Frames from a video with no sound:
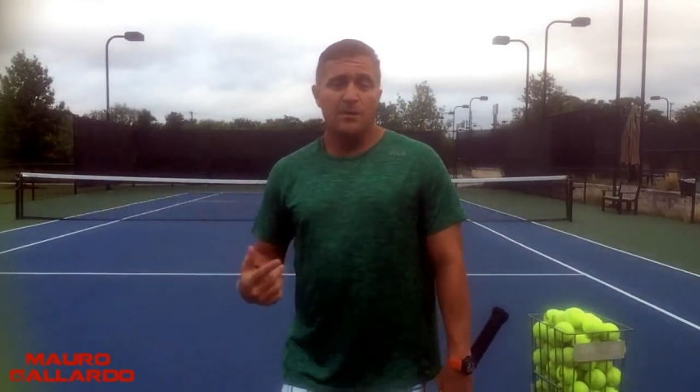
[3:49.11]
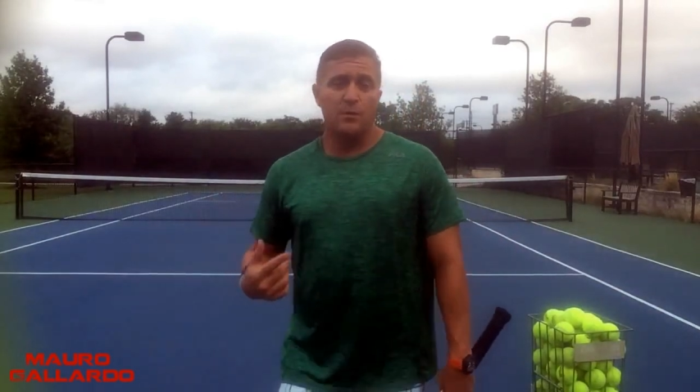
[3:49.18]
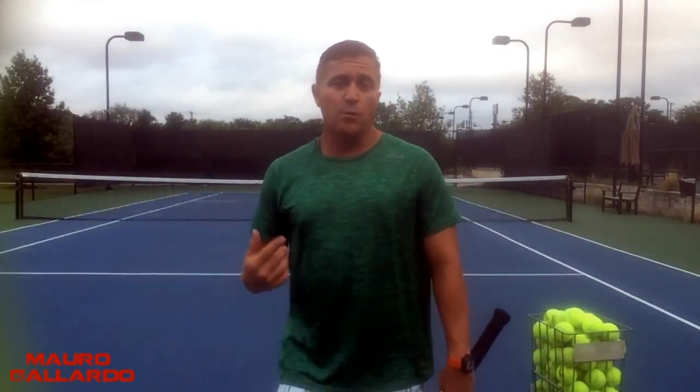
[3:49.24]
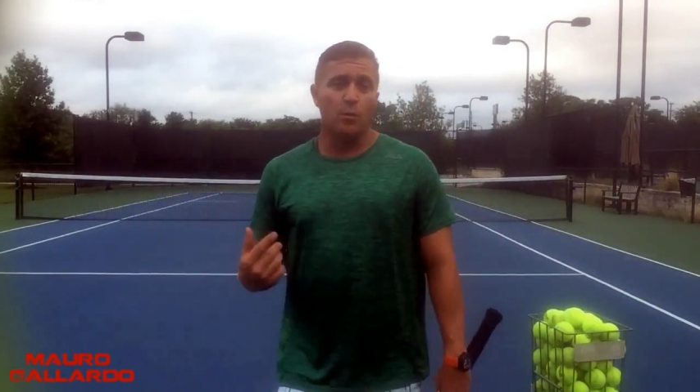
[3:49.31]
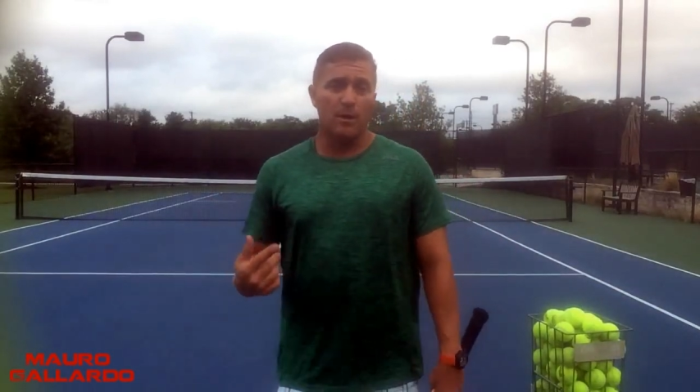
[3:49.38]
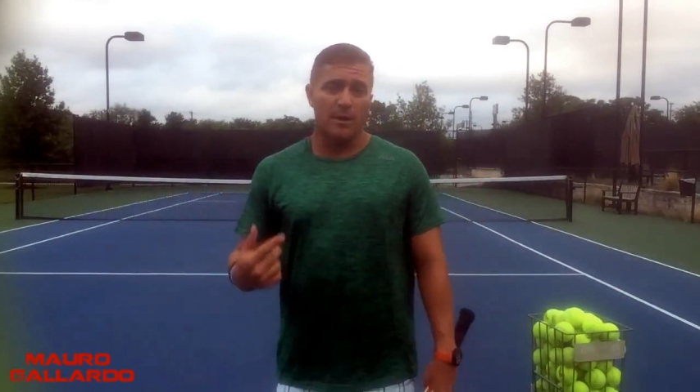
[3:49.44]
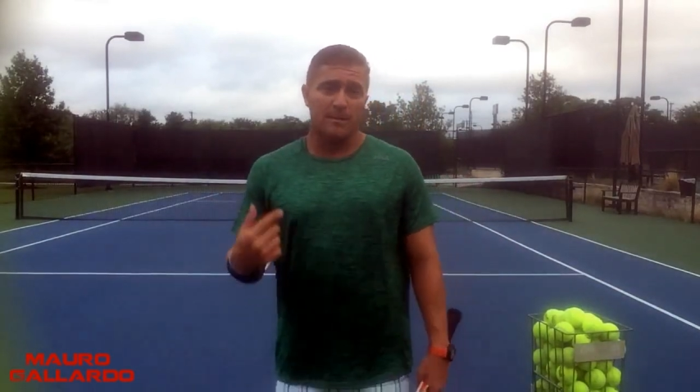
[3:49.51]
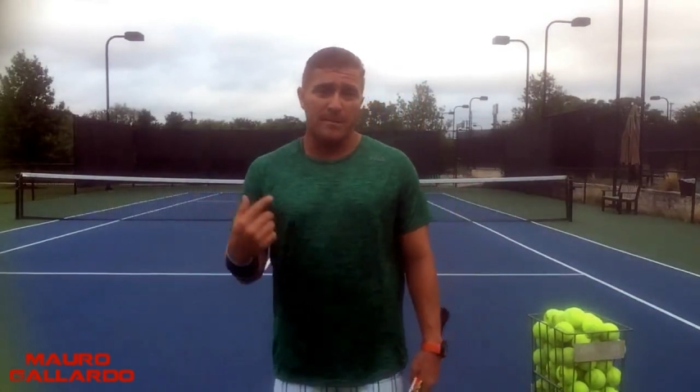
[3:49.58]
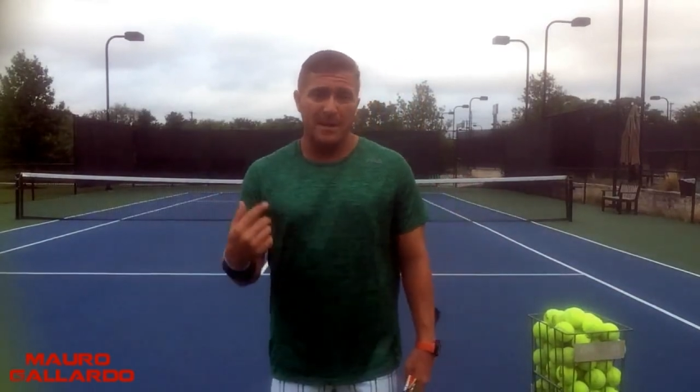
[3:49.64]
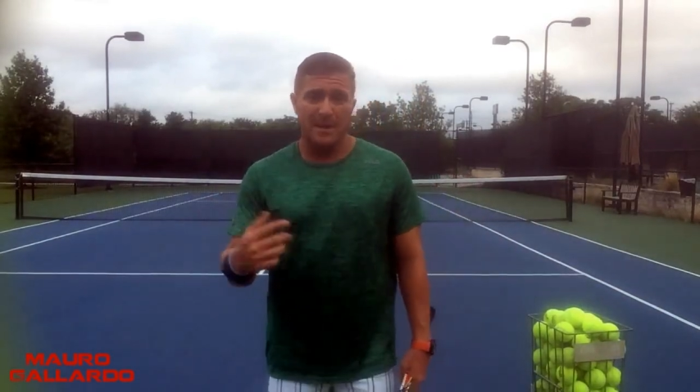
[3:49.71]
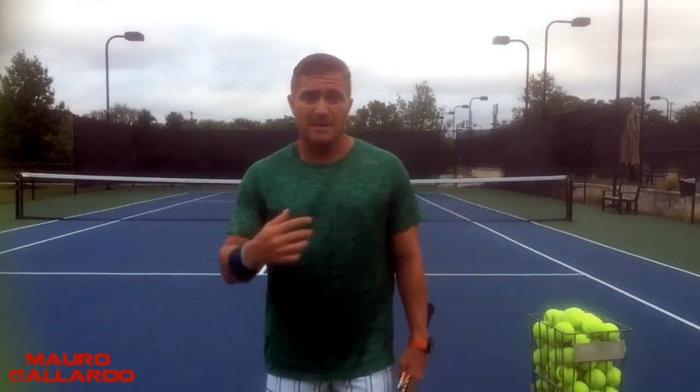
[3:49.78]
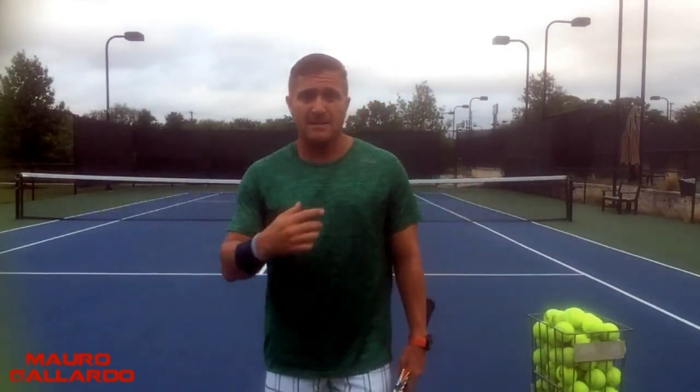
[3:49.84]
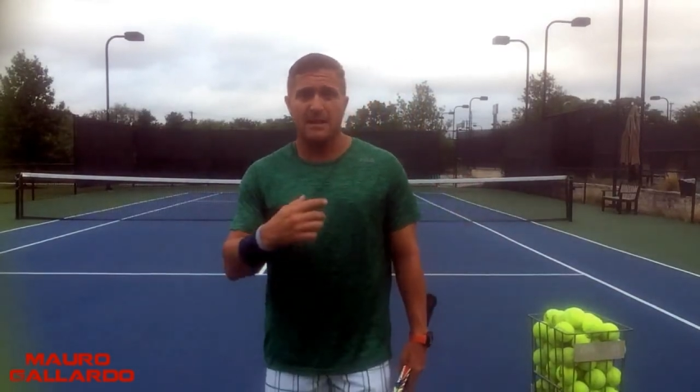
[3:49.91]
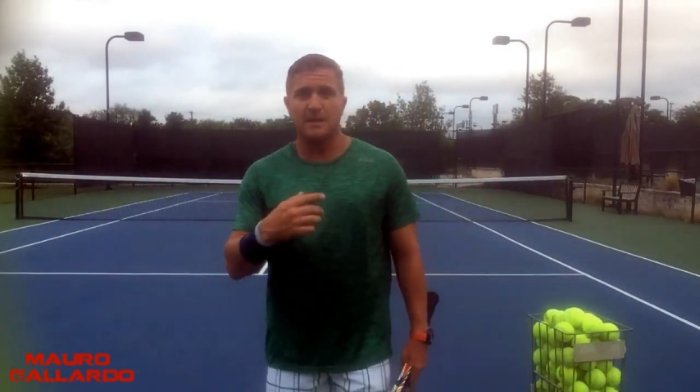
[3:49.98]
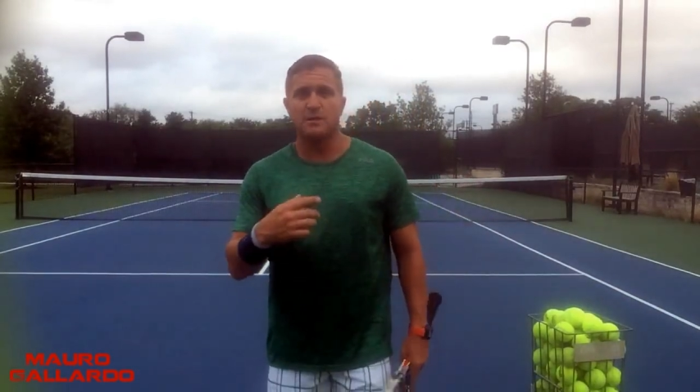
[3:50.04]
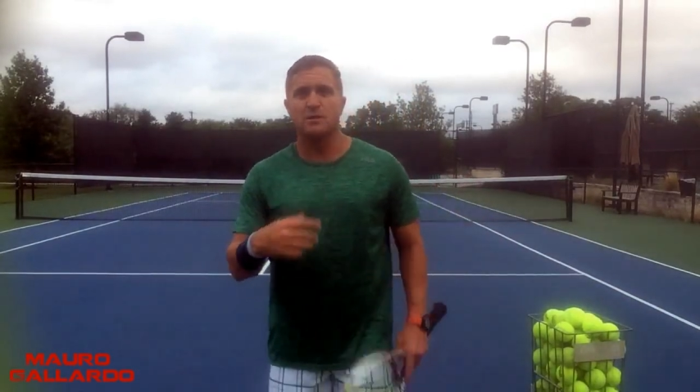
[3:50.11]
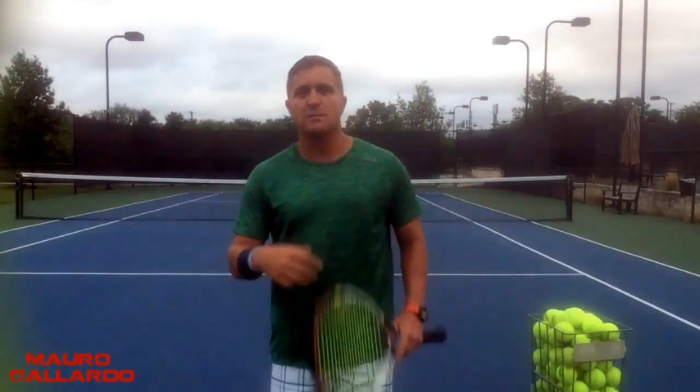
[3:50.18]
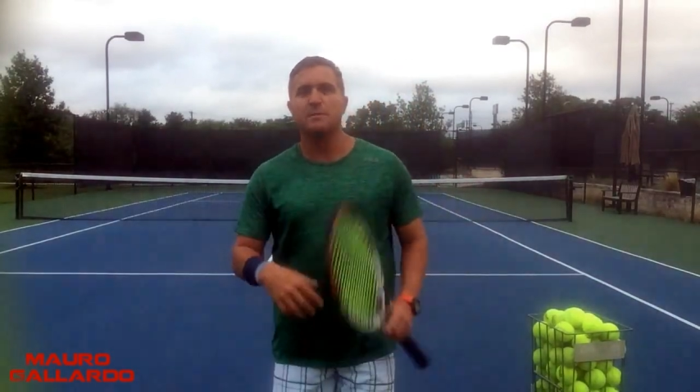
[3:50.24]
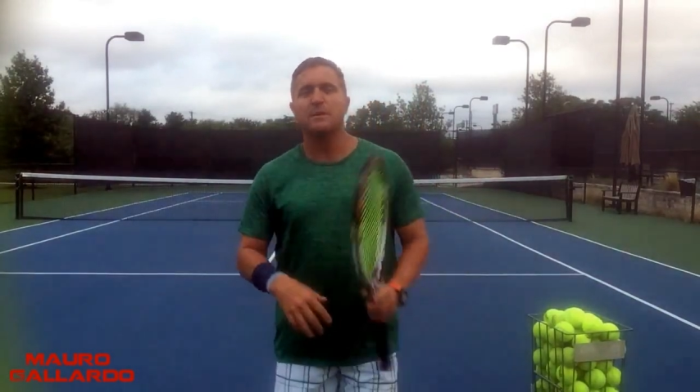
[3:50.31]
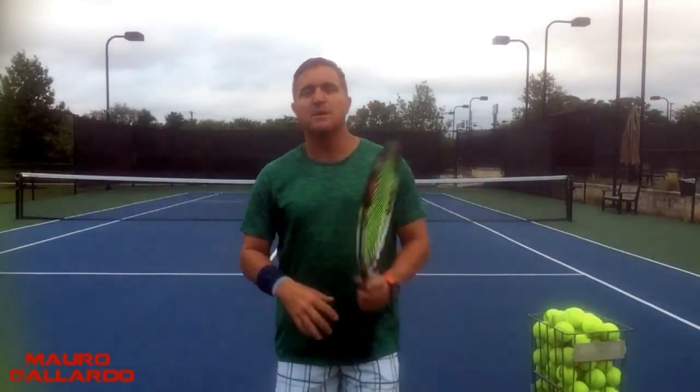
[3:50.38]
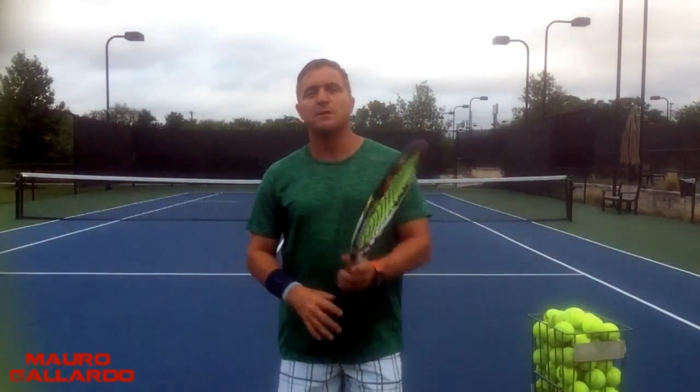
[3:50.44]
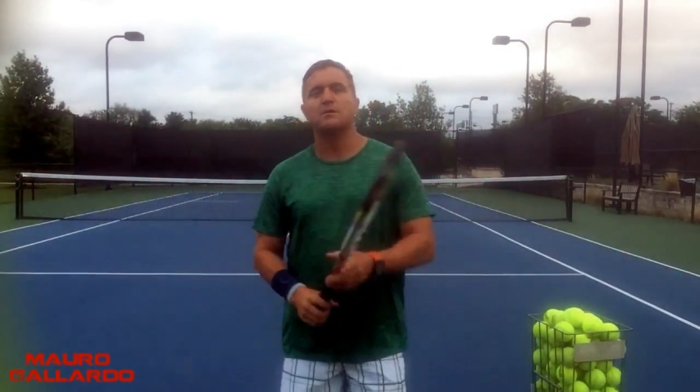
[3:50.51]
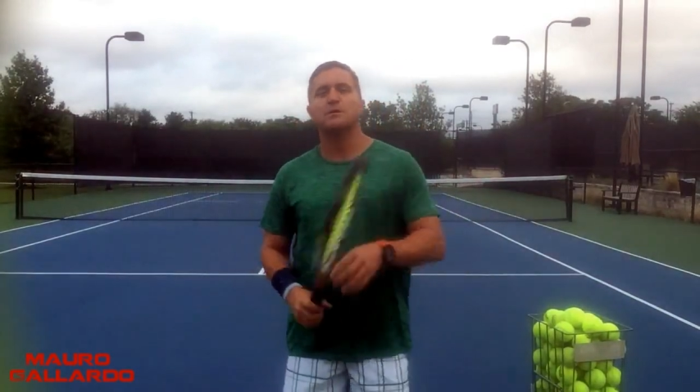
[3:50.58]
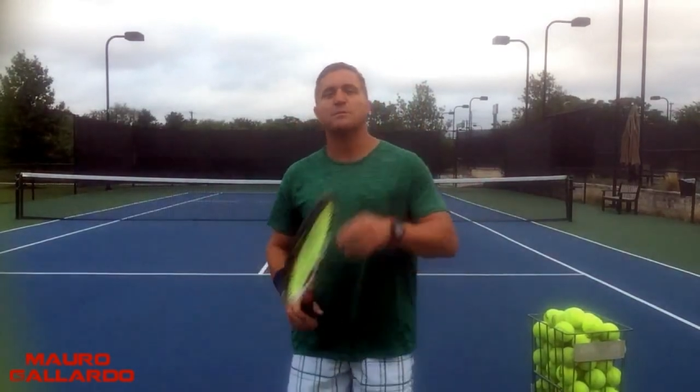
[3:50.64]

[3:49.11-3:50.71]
you wanna pay attention because